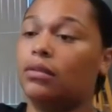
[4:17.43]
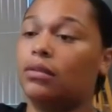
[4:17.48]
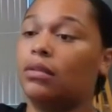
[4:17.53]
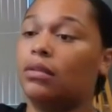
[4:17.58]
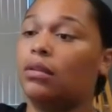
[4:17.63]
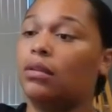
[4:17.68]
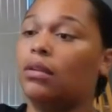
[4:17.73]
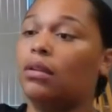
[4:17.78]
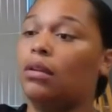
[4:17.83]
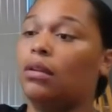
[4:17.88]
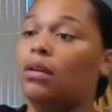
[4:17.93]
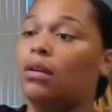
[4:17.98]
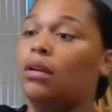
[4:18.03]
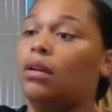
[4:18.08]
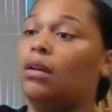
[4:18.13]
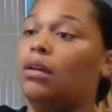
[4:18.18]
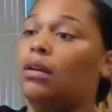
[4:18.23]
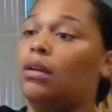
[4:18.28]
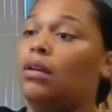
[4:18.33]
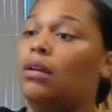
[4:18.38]

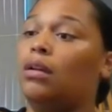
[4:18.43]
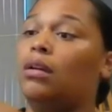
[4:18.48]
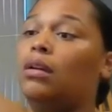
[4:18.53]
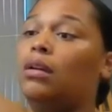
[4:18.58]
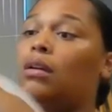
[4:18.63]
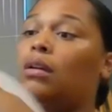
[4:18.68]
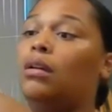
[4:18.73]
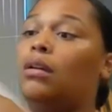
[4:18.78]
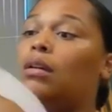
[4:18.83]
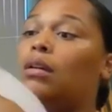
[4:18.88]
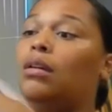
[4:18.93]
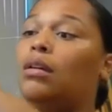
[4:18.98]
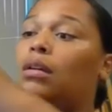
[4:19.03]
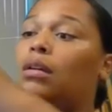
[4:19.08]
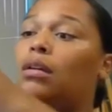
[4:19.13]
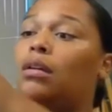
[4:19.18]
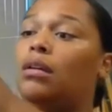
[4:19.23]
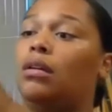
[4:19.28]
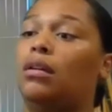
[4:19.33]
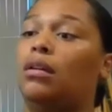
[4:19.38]

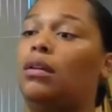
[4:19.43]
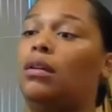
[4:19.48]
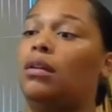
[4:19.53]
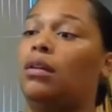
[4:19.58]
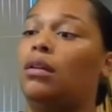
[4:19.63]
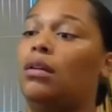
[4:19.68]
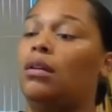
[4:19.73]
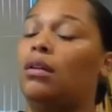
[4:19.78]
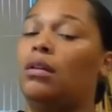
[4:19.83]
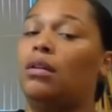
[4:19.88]
[no speech]